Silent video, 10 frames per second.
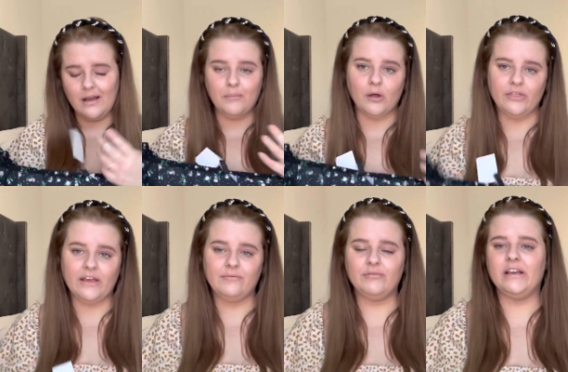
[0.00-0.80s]
but th
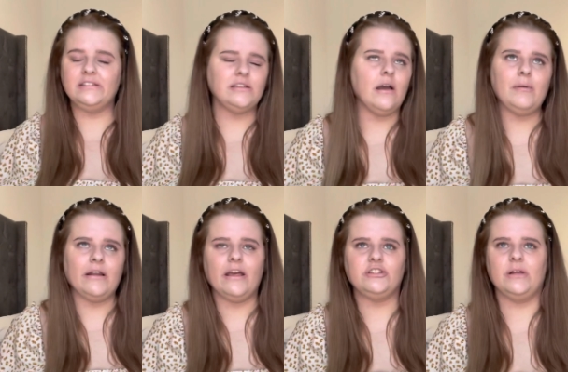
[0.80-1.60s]
this is how bad
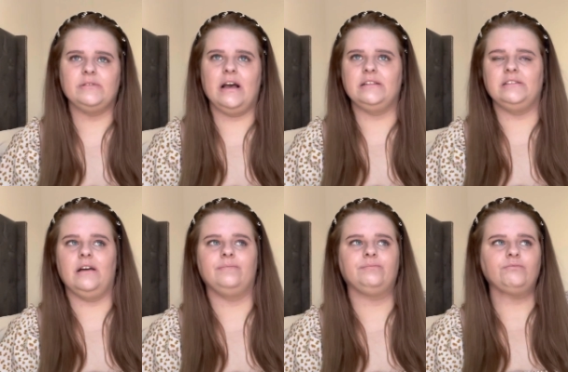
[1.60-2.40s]
H&M sizes are
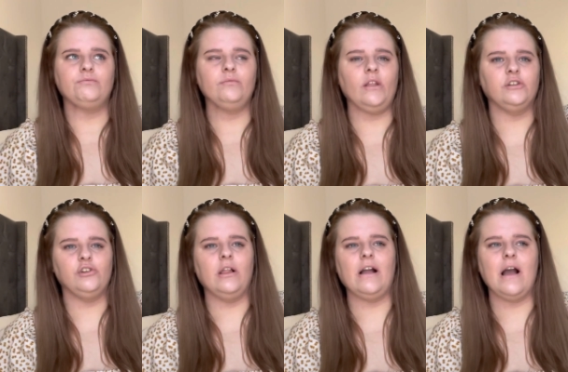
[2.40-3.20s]
so
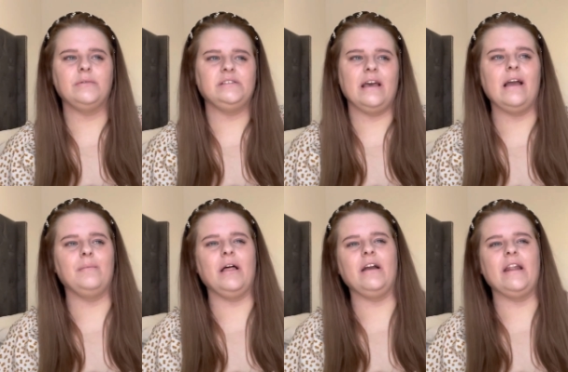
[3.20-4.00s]
like I would say I'm
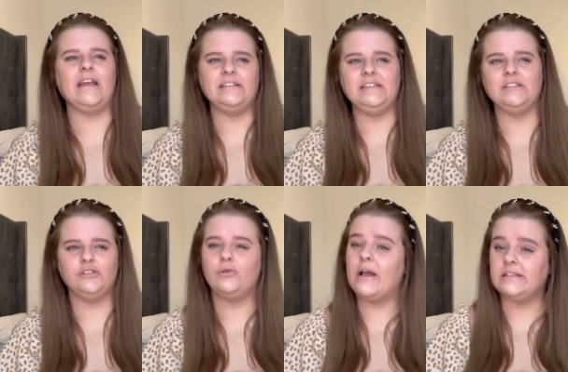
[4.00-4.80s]
like an 18 to
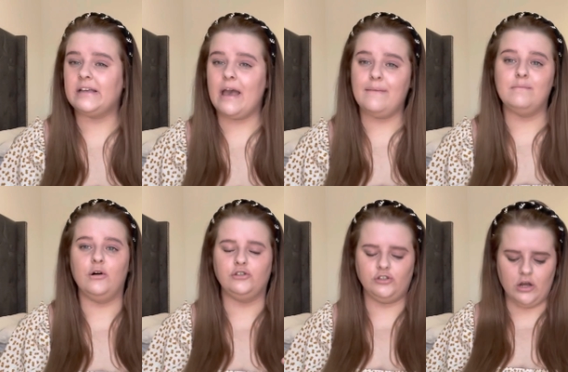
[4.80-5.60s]
20 in
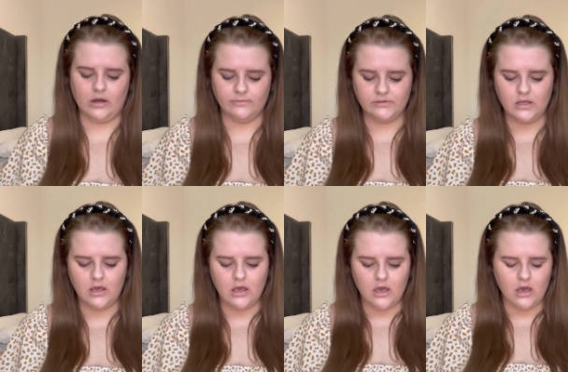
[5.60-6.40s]
more shops
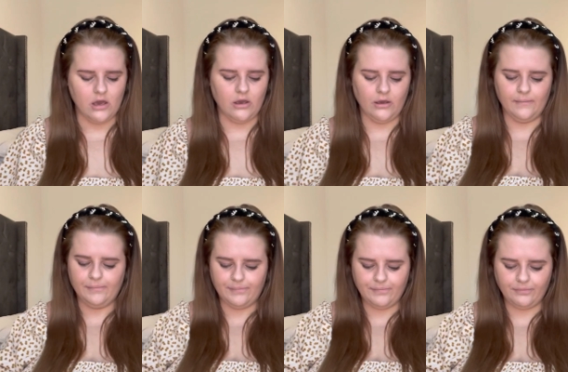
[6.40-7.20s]

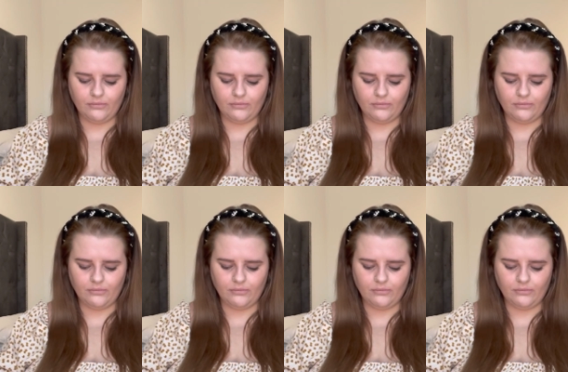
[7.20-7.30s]
um,